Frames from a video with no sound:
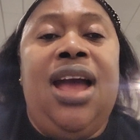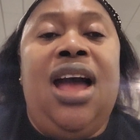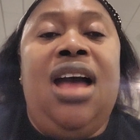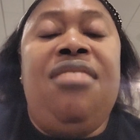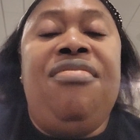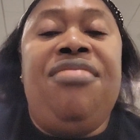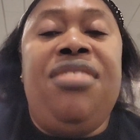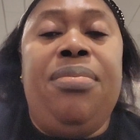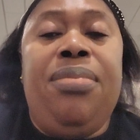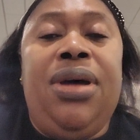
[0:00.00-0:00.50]

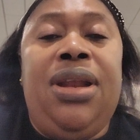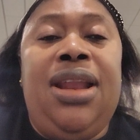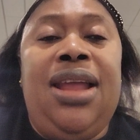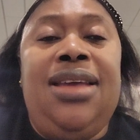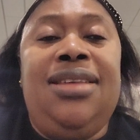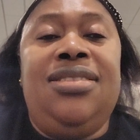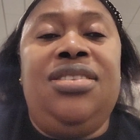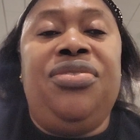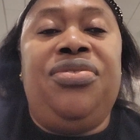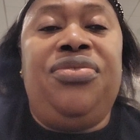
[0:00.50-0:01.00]
I
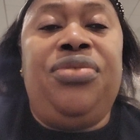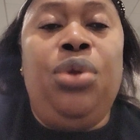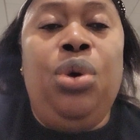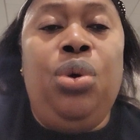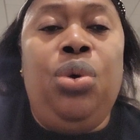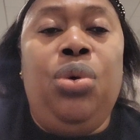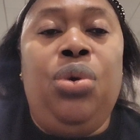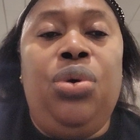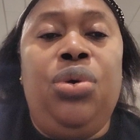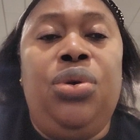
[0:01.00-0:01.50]
verbalize the
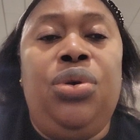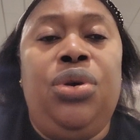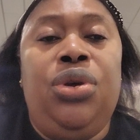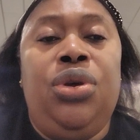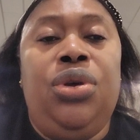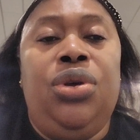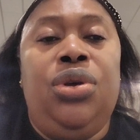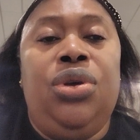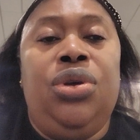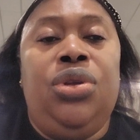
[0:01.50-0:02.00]
flow
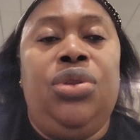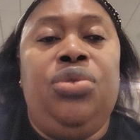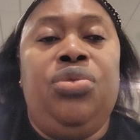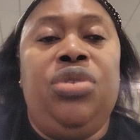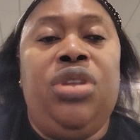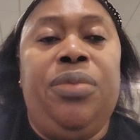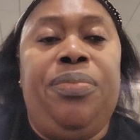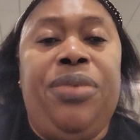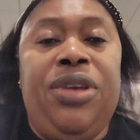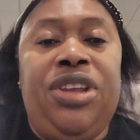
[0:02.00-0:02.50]
to
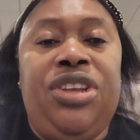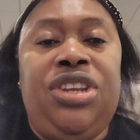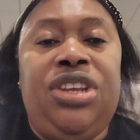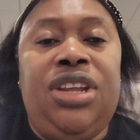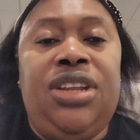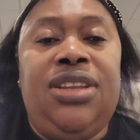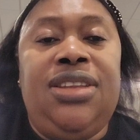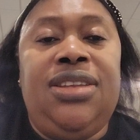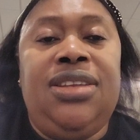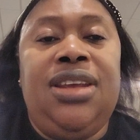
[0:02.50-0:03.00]
the
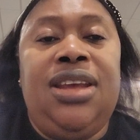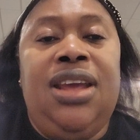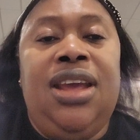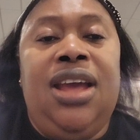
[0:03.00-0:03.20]
patient.